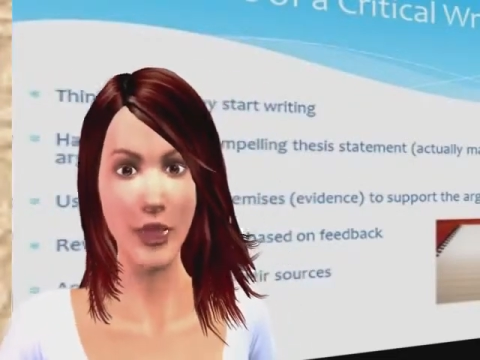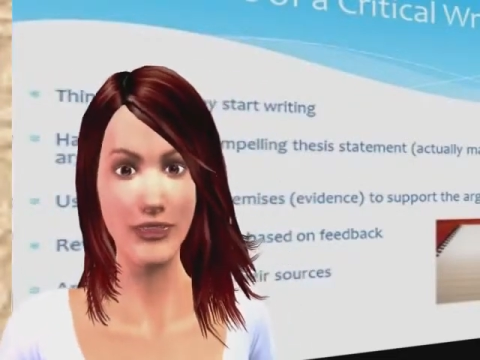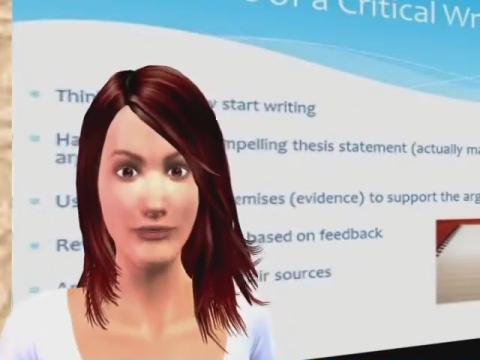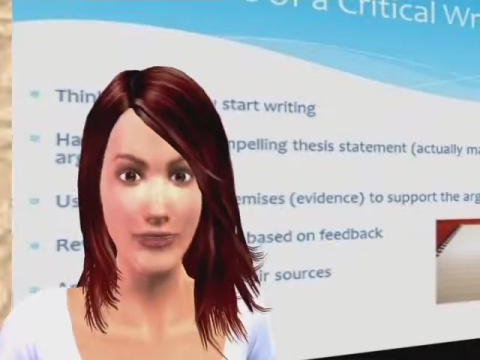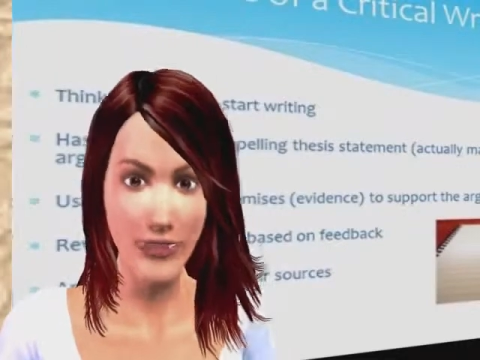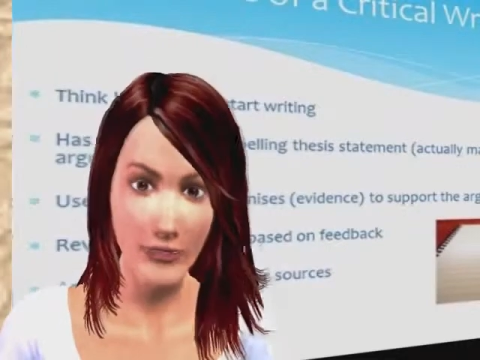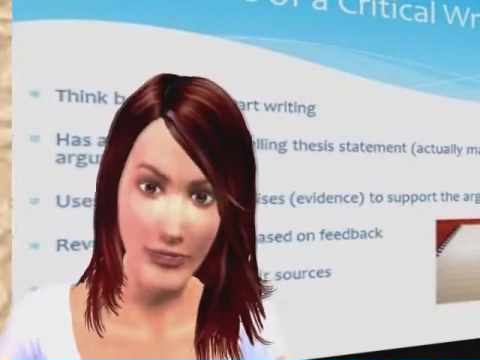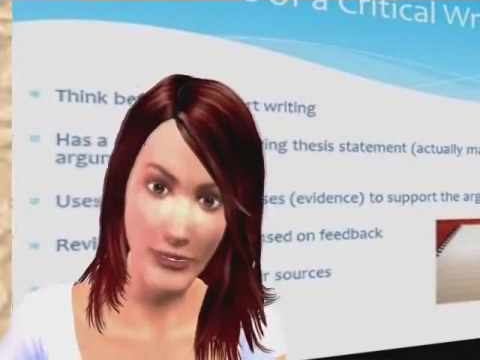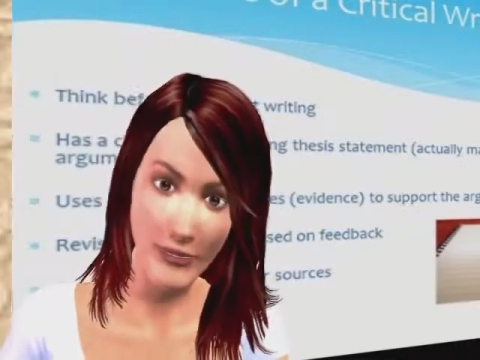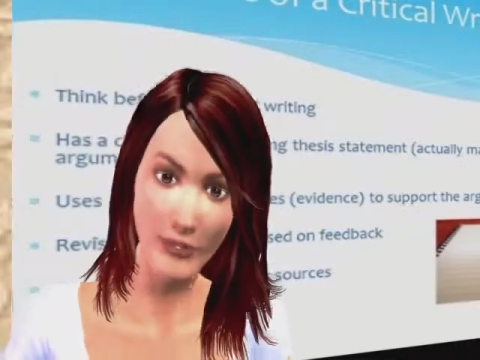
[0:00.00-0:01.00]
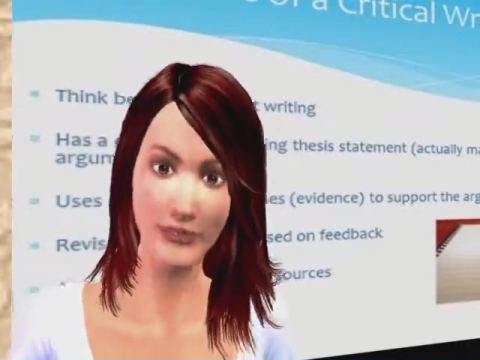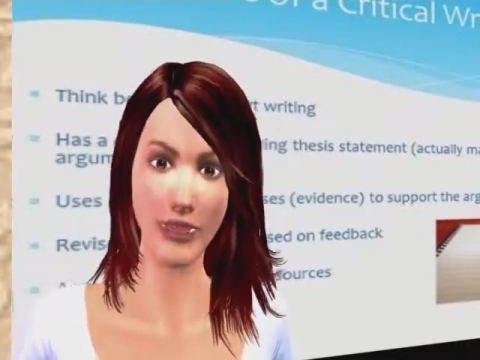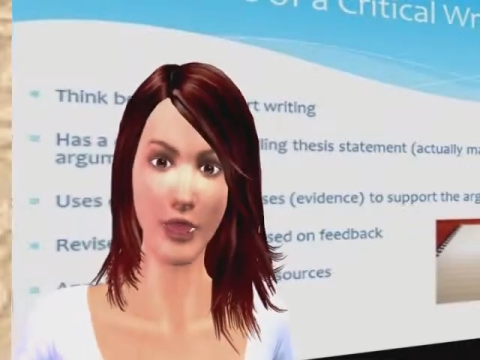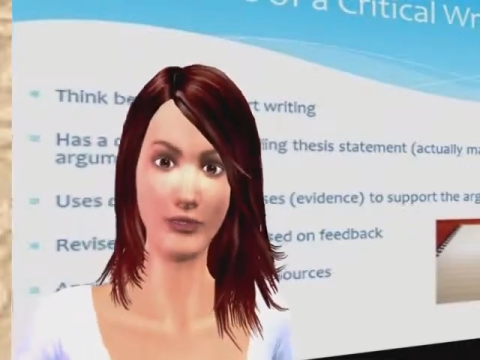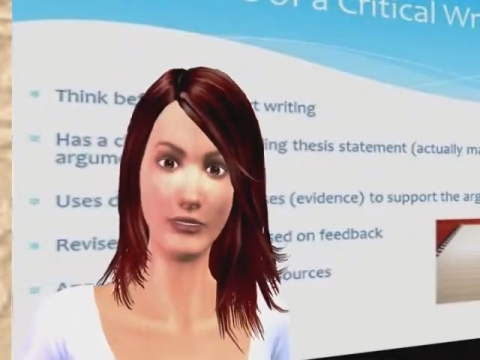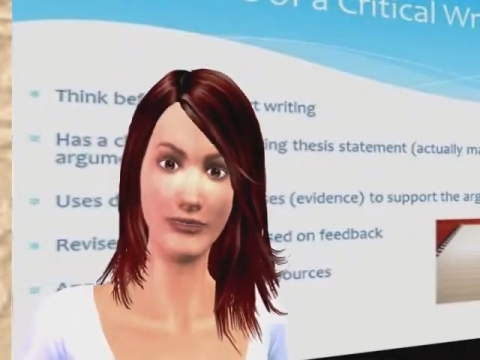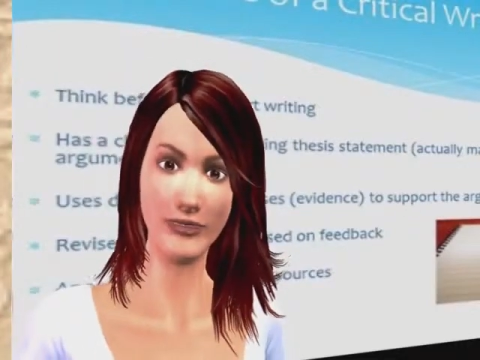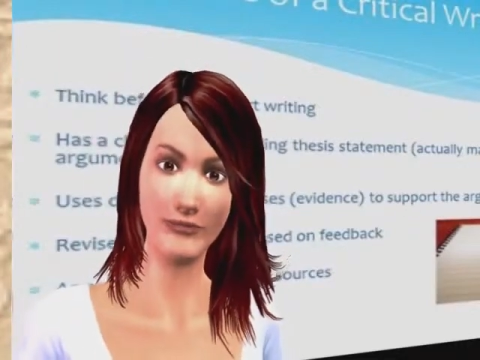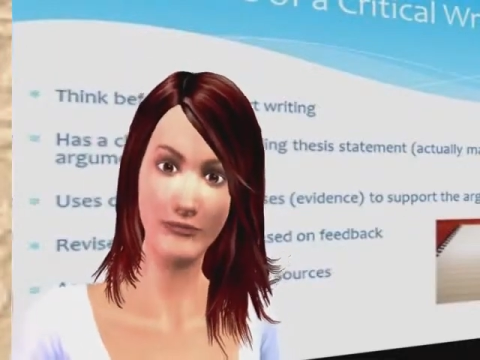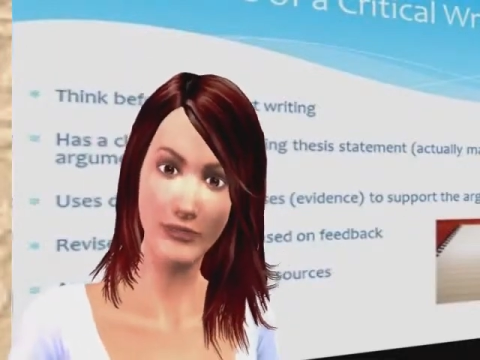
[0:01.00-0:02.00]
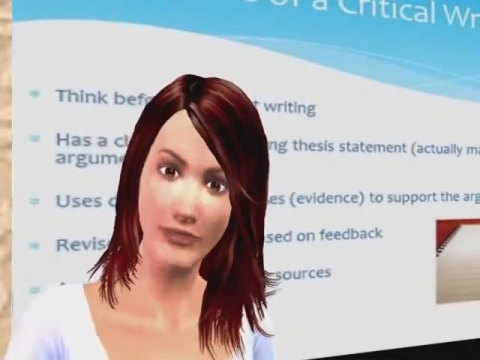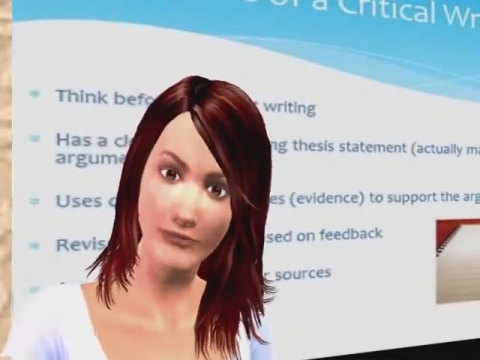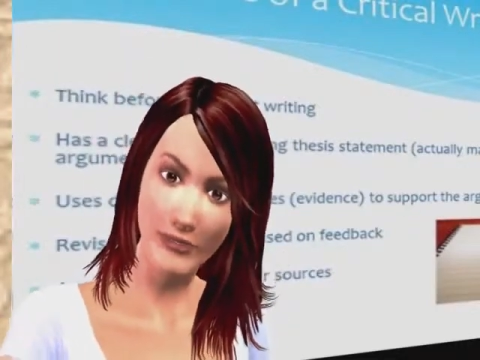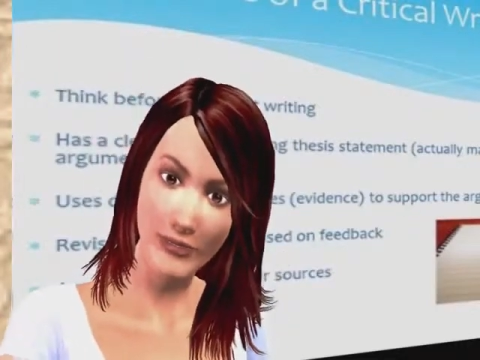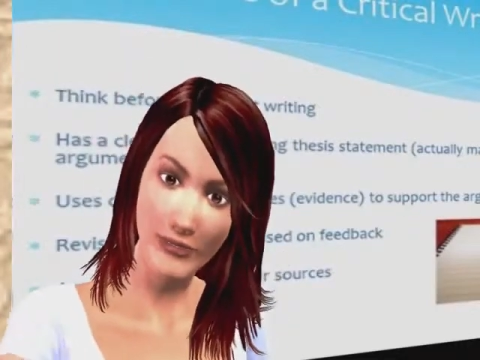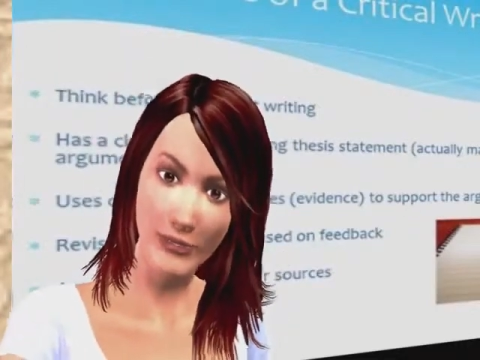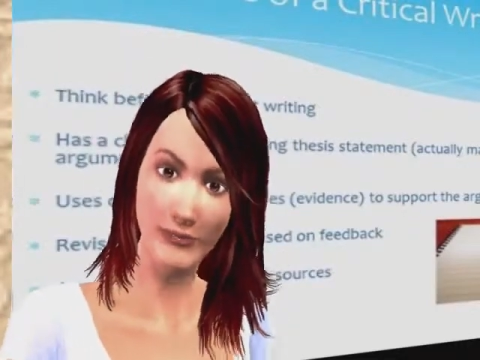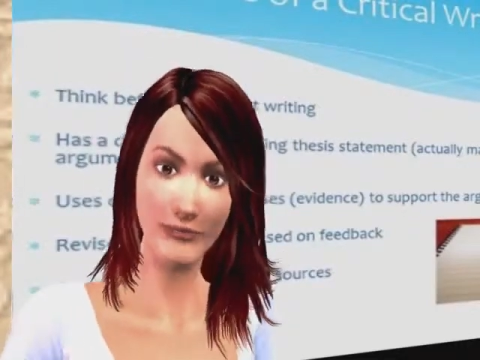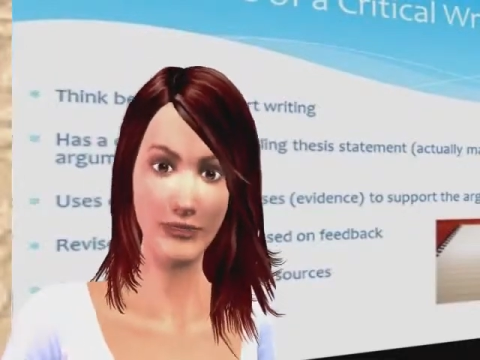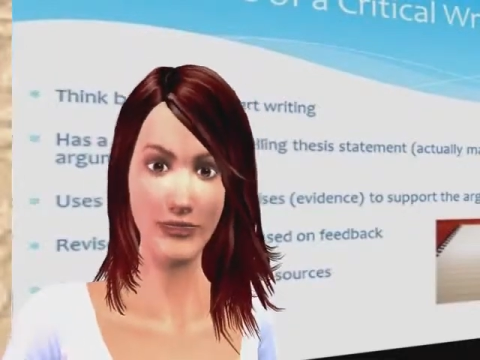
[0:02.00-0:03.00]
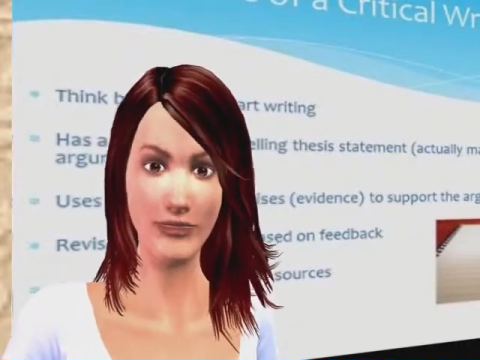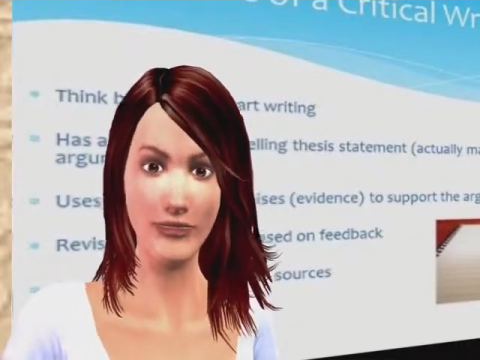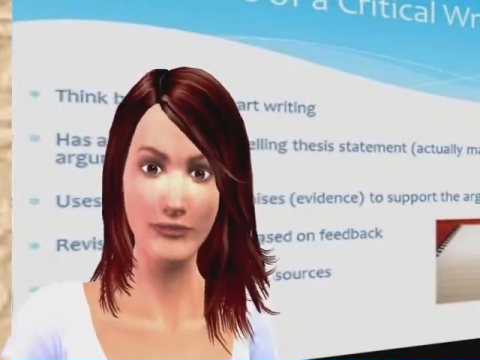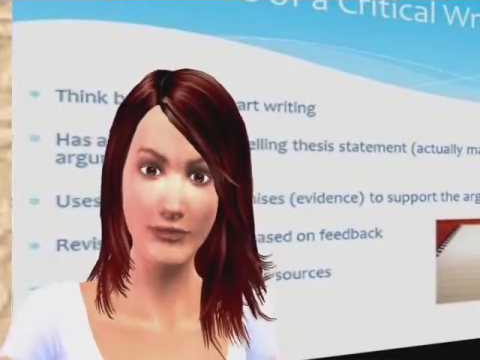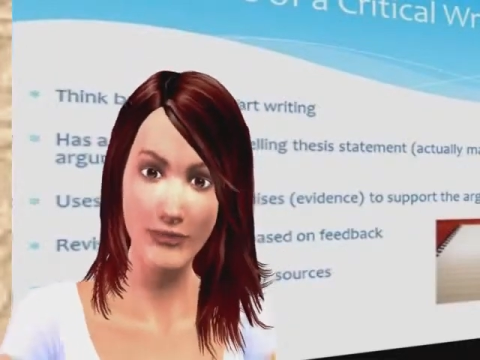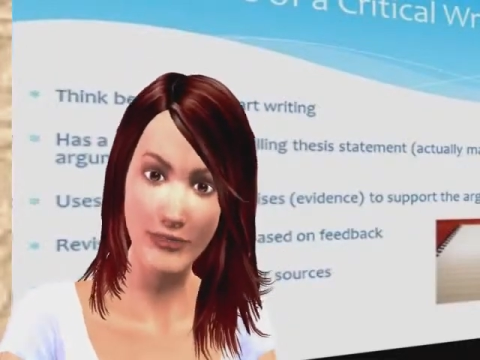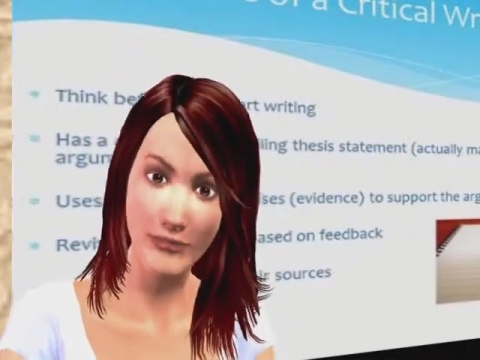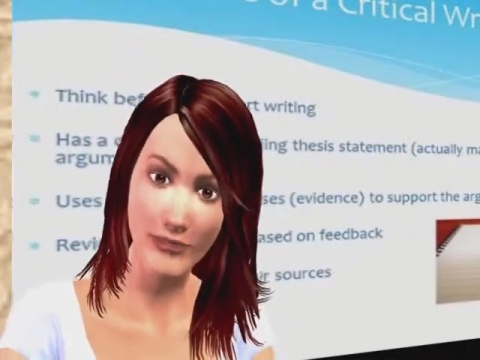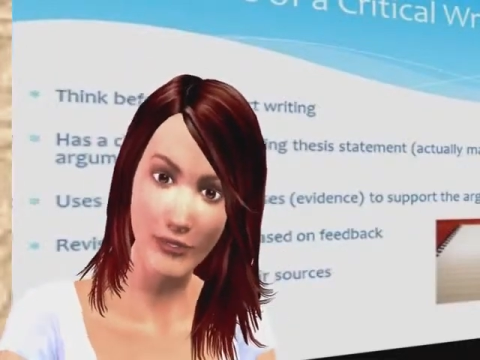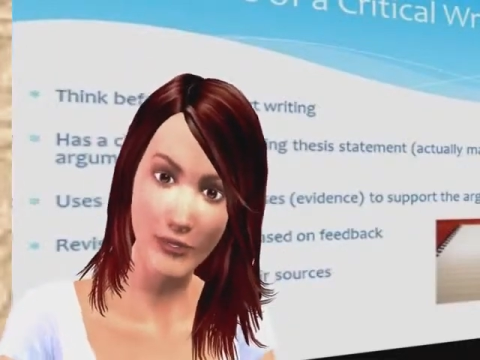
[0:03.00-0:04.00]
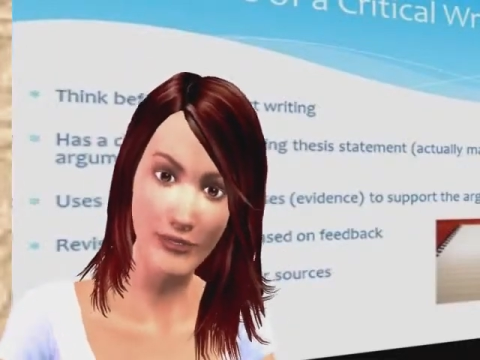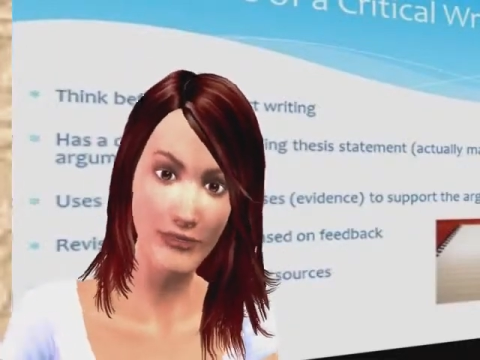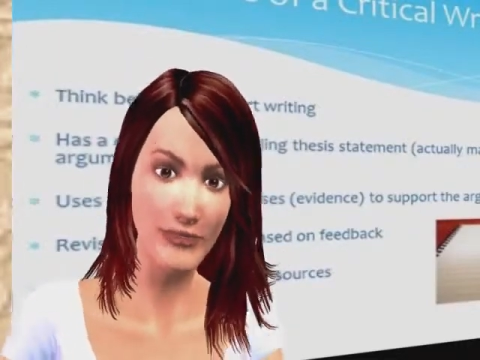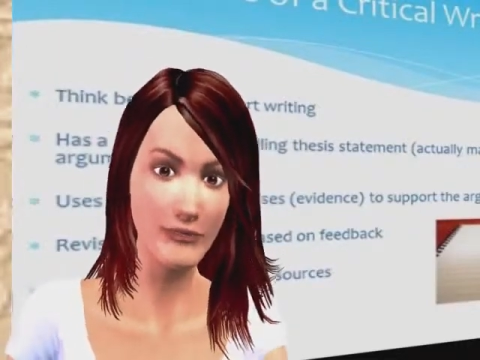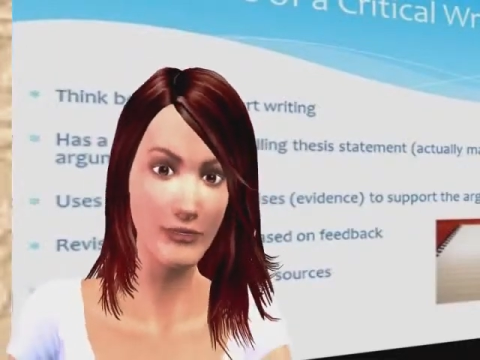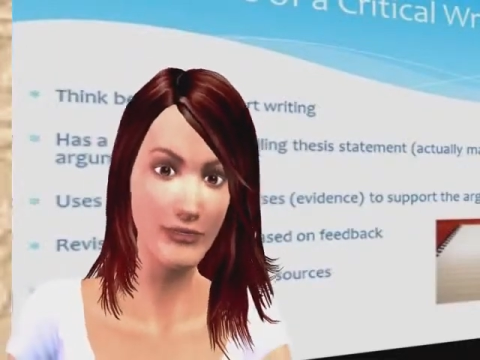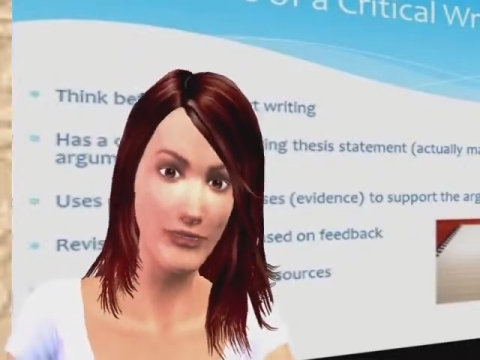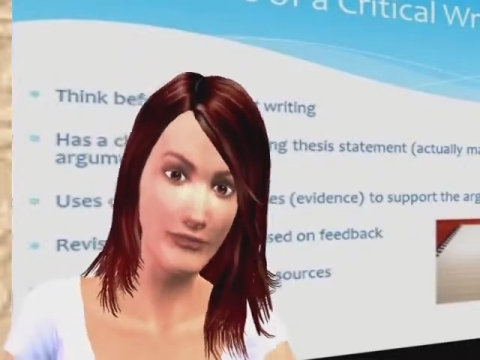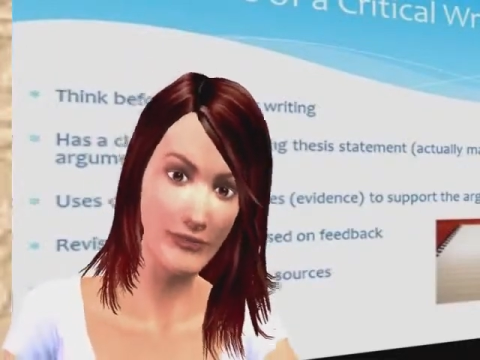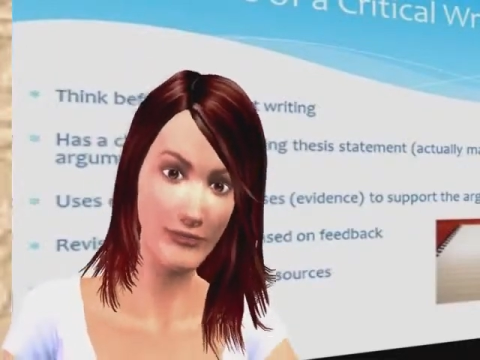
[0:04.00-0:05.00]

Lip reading: If you do some kind of outlining or pre-writing process, this can help immensely with that writing